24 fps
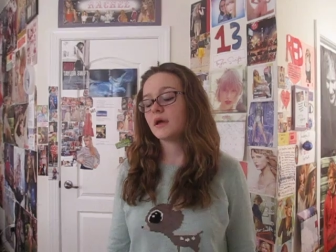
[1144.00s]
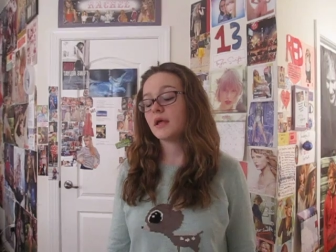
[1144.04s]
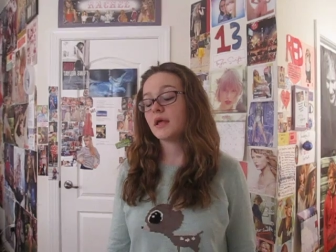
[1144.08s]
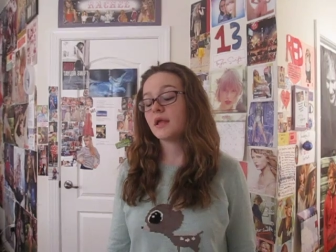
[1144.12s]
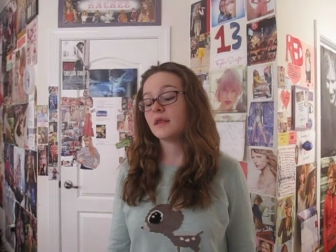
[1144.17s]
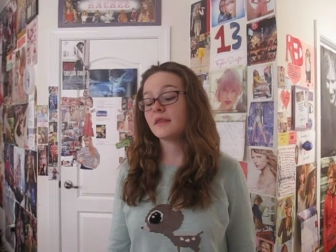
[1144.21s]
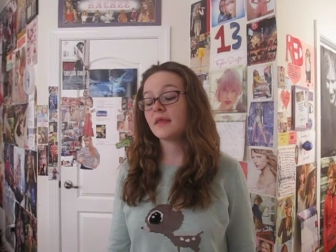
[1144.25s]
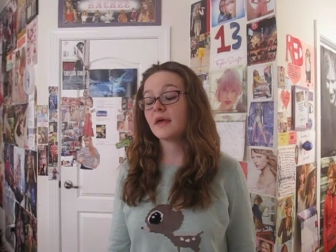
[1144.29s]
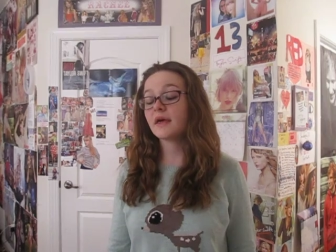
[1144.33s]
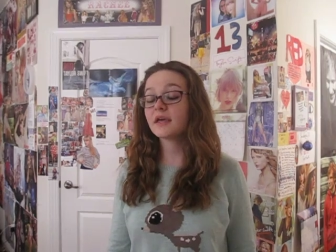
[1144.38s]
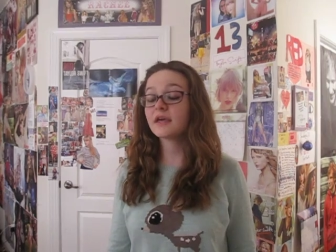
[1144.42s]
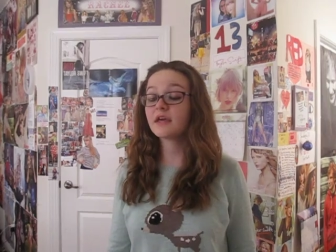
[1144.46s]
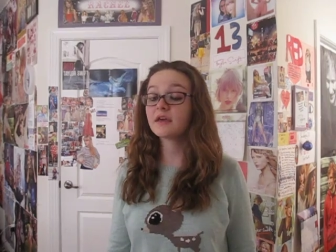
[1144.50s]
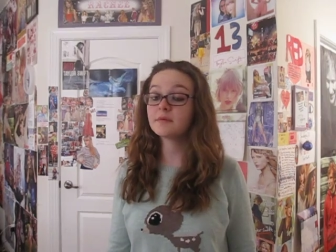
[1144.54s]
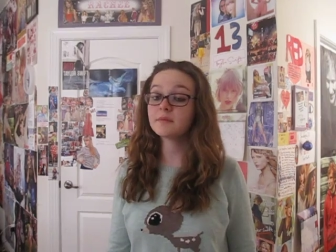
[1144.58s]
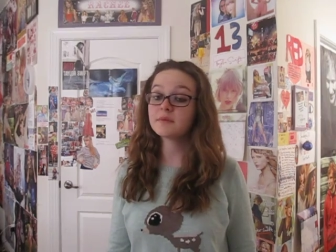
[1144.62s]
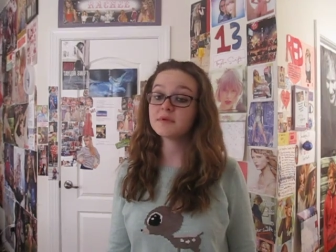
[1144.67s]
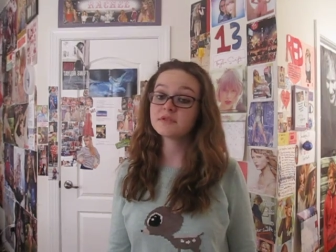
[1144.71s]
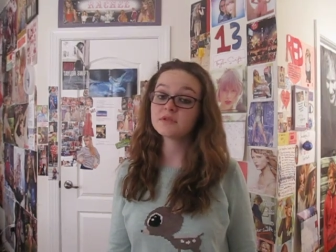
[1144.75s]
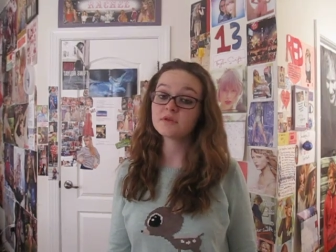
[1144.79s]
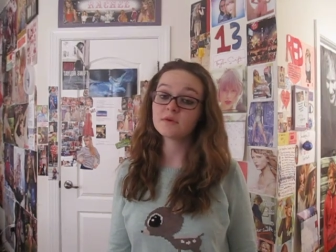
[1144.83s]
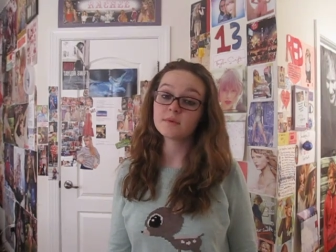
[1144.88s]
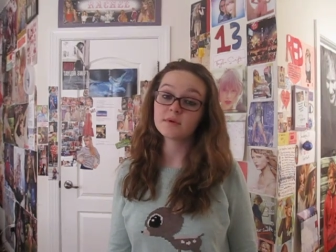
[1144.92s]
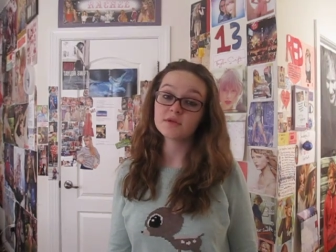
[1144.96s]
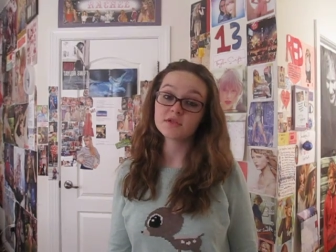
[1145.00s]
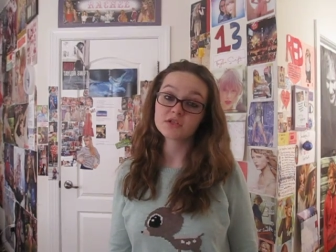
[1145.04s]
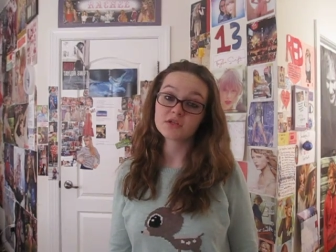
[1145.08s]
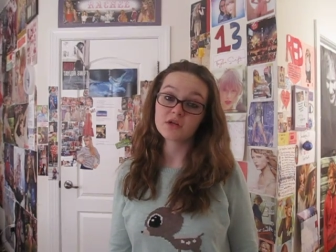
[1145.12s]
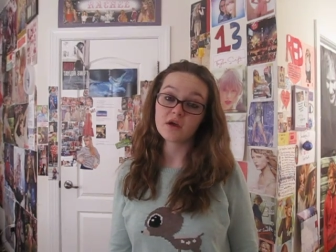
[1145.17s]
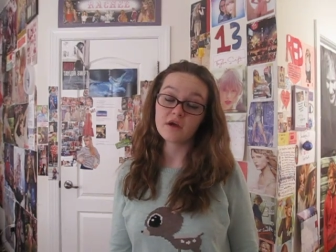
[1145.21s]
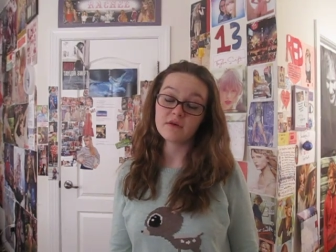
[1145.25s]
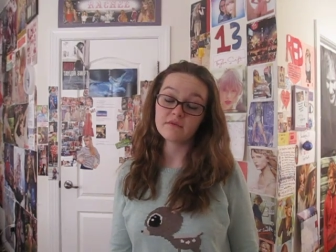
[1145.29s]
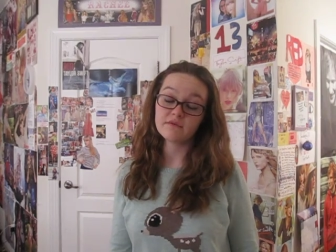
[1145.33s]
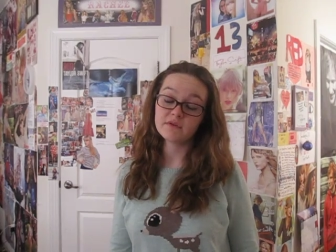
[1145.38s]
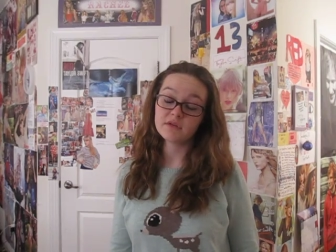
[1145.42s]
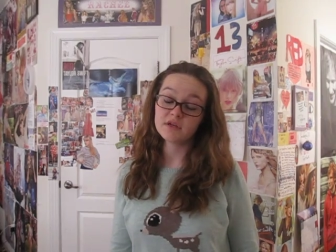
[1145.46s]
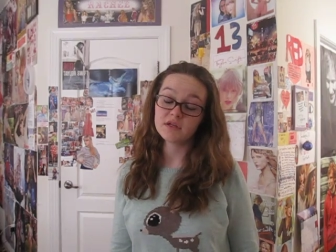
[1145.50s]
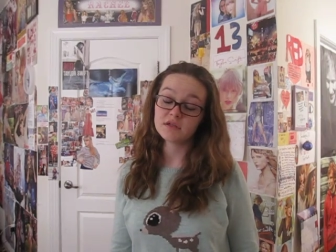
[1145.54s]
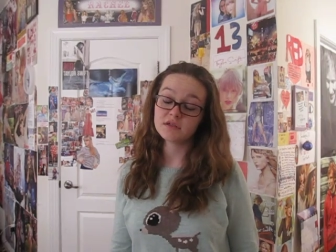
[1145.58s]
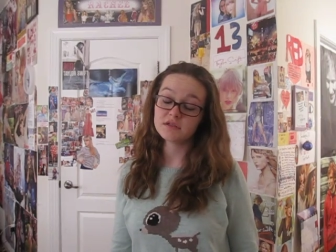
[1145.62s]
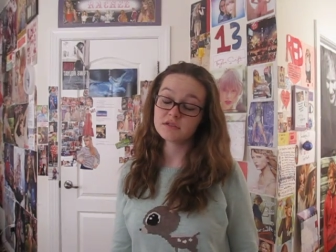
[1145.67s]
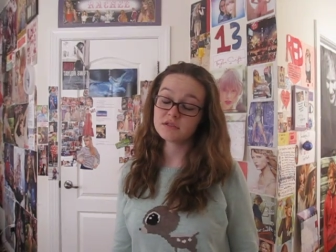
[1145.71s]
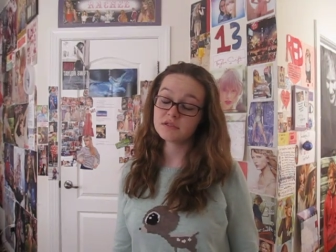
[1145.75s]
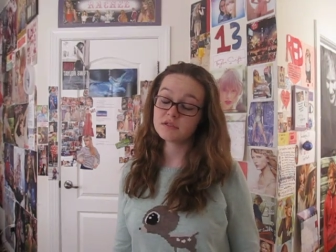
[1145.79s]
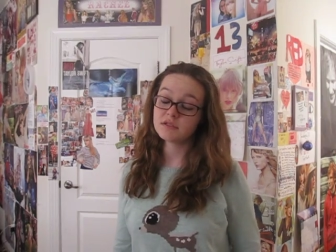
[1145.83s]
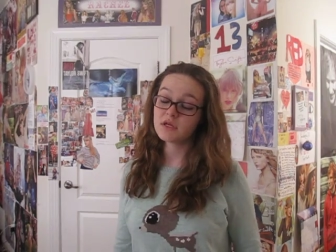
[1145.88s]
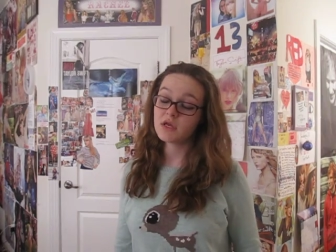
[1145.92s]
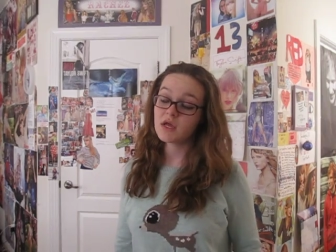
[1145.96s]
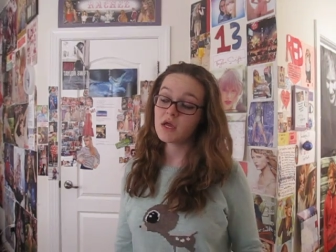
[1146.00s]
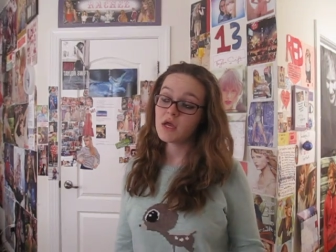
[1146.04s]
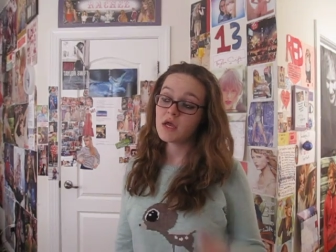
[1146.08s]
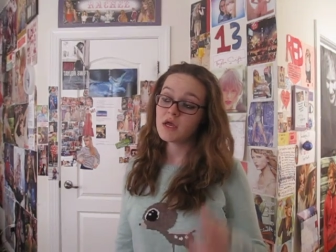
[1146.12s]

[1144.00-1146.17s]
And that gave me so much confidence.